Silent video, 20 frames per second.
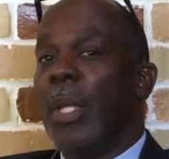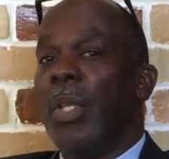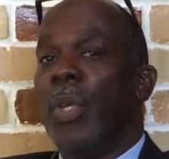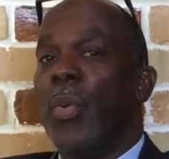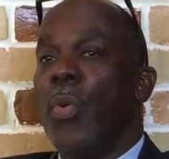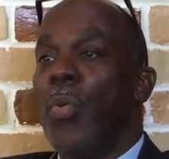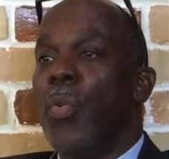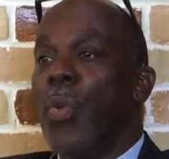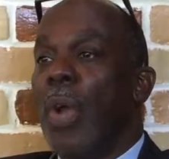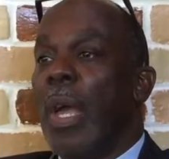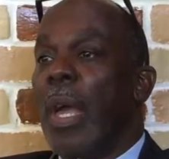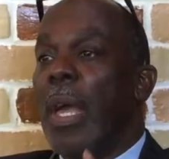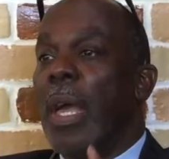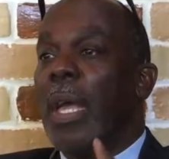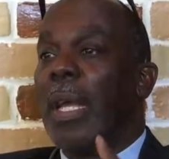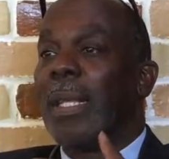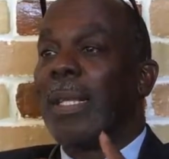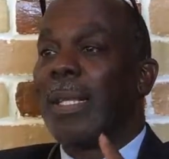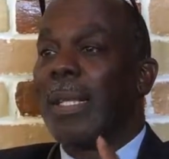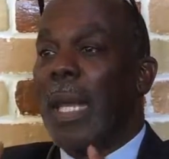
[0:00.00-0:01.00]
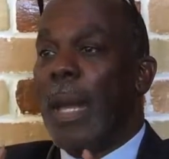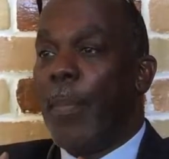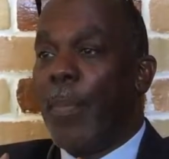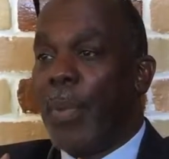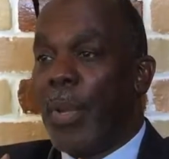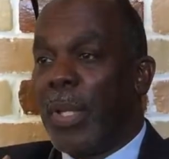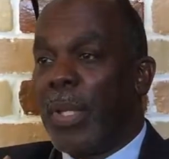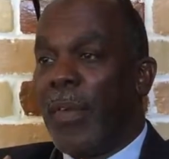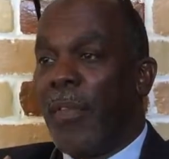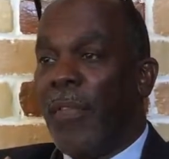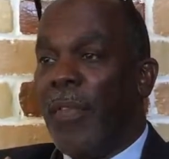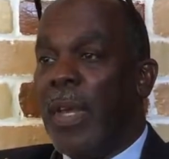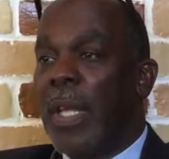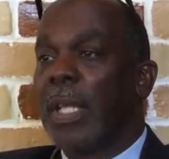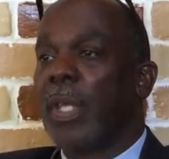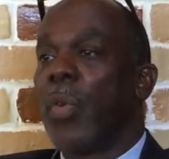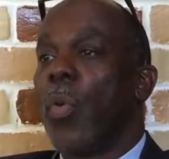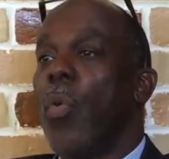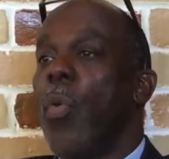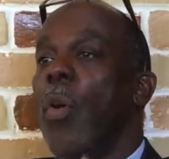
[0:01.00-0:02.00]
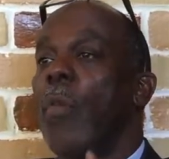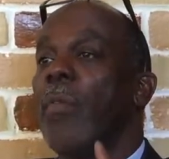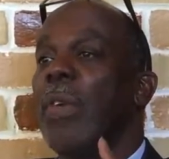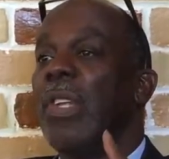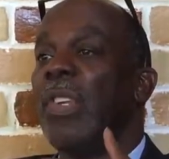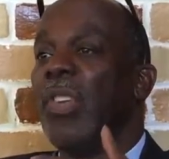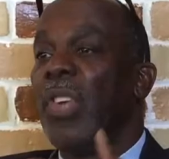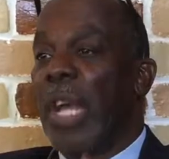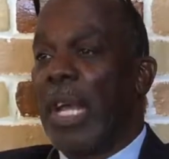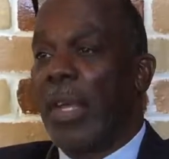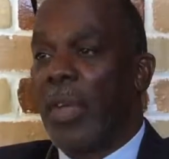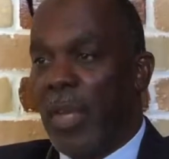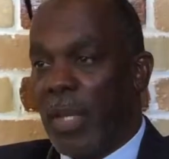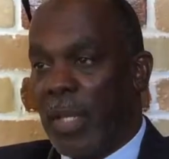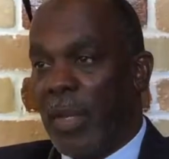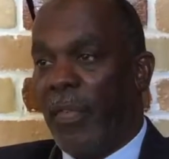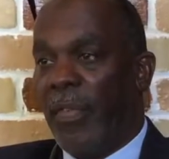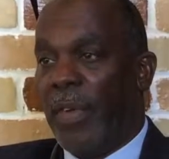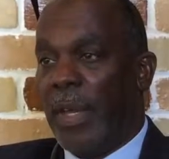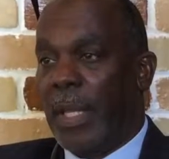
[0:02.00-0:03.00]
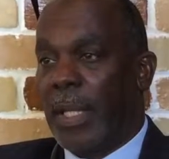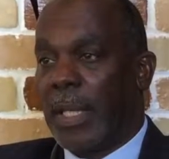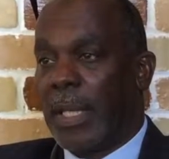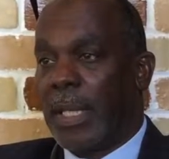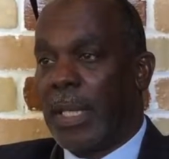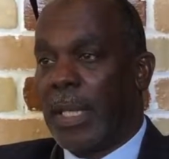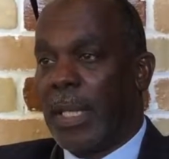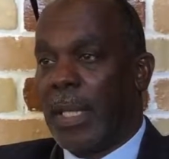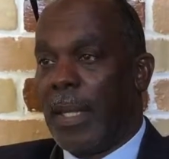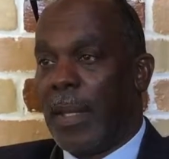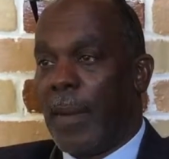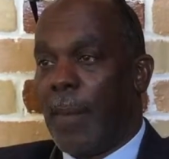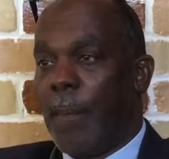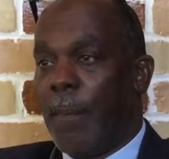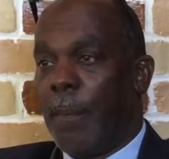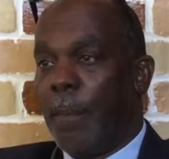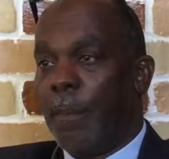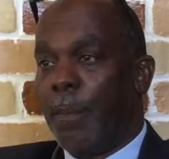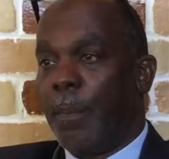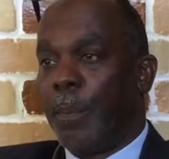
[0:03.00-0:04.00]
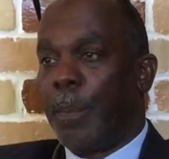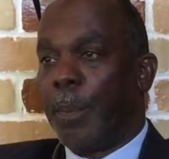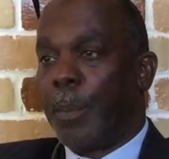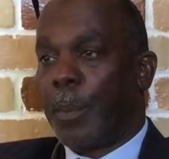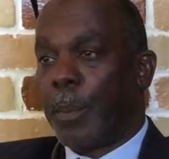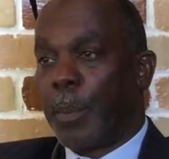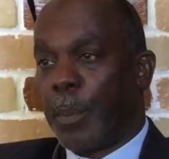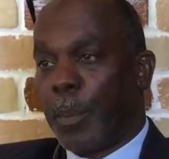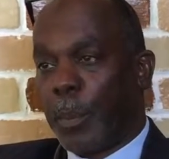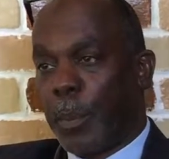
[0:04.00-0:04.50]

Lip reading: to accept your defense or reject your defense. Right, right.